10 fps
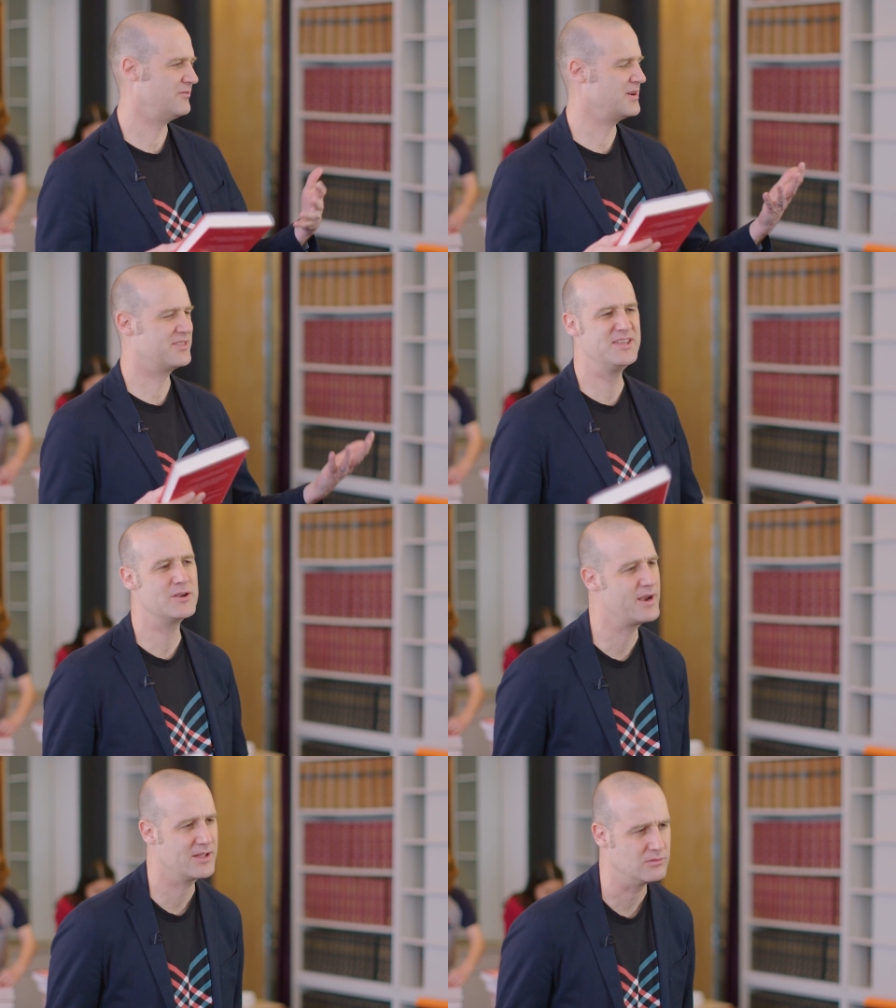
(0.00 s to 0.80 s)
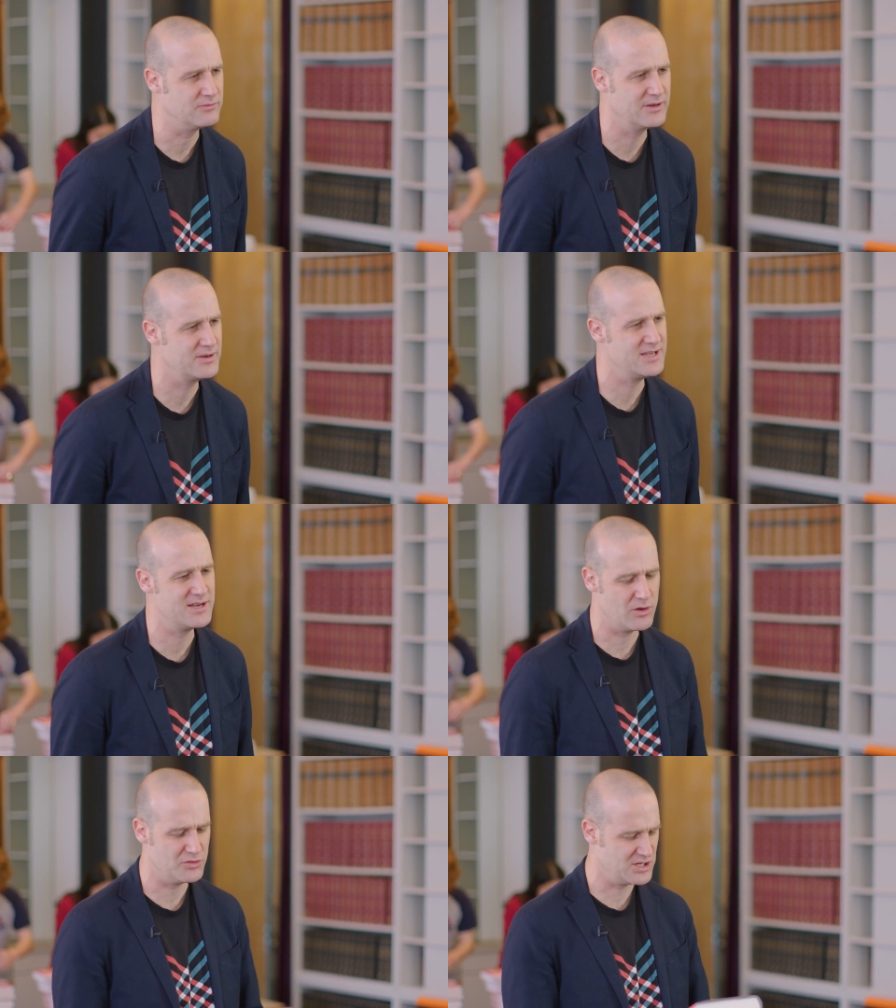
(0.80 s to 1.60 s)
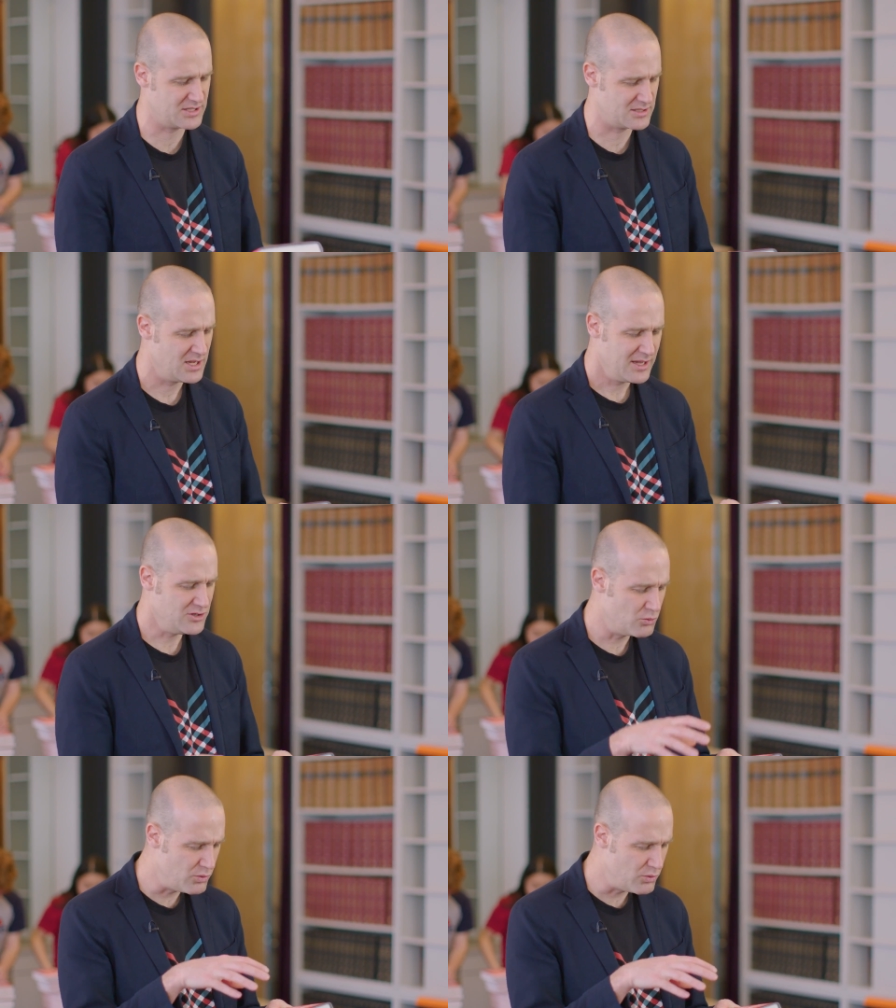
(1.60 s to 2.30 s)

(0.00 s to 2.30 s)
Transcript: very theoretical, very, you know, just you